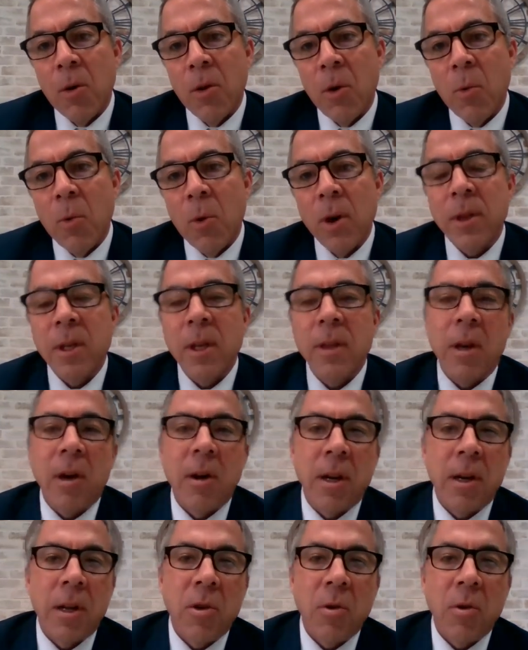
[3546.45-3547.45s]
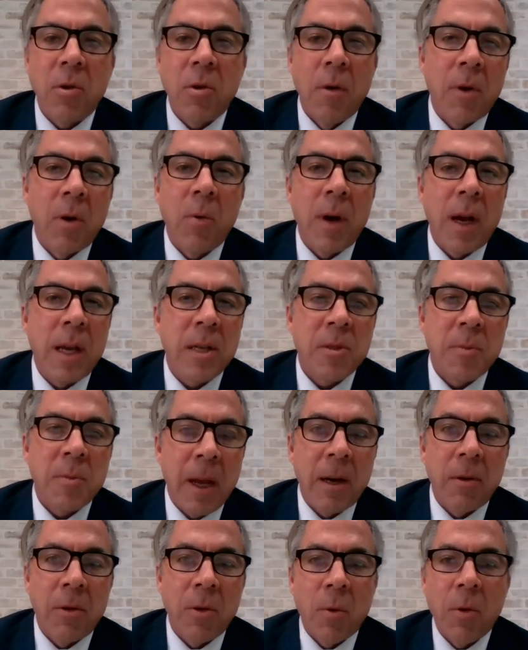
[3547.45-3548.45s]
or the work that they're going to do over at
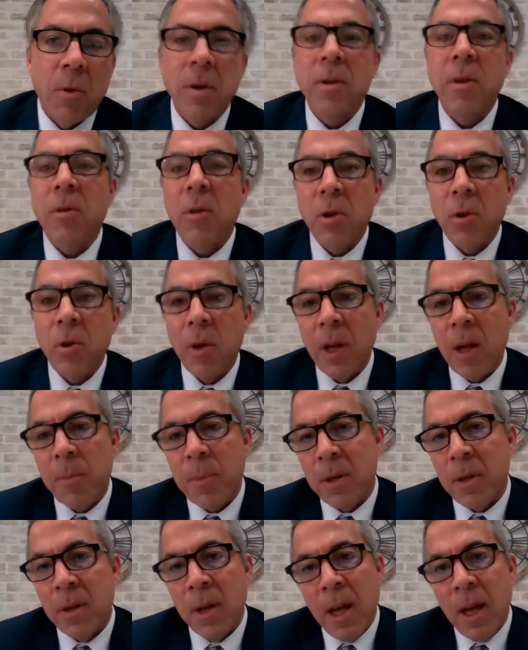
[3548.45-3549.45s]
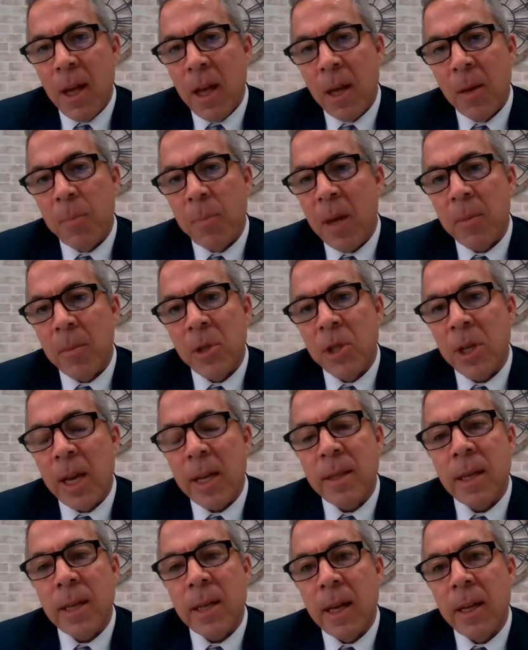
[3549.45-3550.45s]
Westmac, or the work that they're doing up in Pima
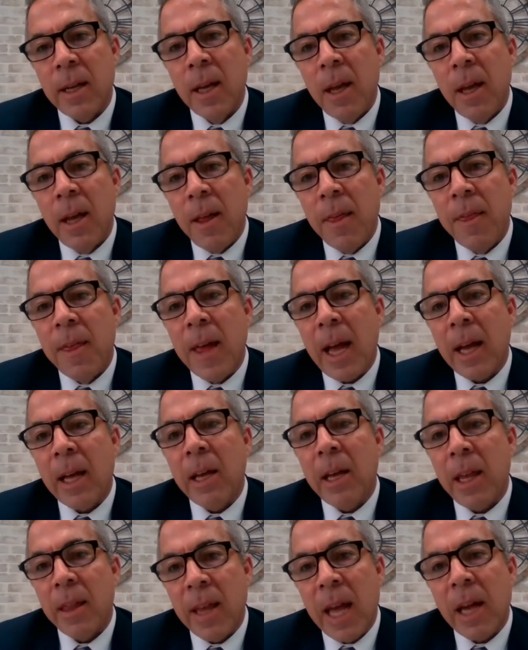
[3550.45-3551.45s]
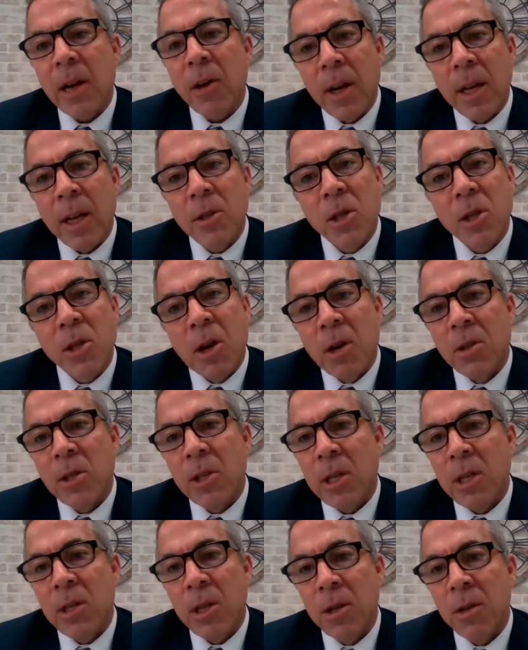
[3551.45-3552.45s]
JTED, that creates
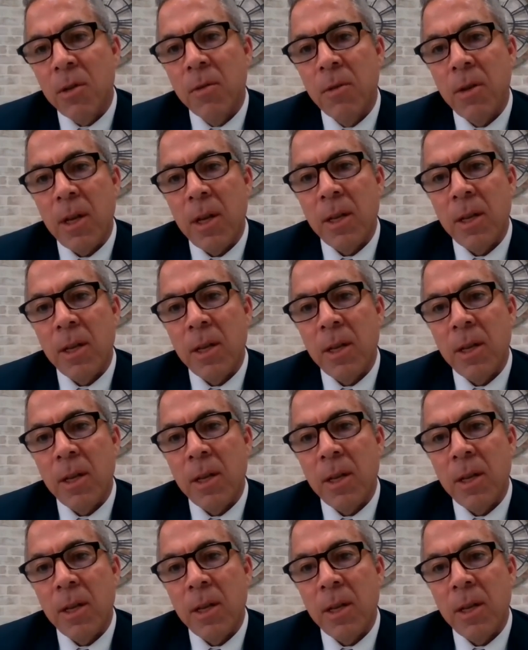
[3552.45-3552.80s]
currency too.